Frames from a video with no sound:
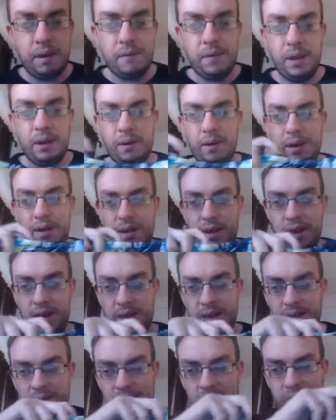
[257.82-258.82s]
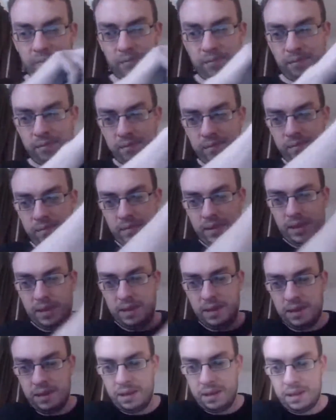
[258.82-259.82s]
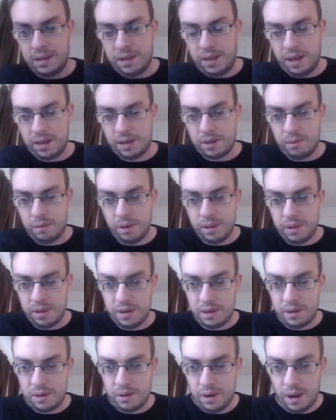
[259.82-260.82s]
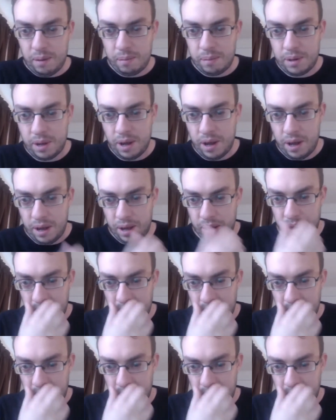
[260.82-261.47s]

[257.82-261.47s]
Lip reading: no idea. That's what the straps are.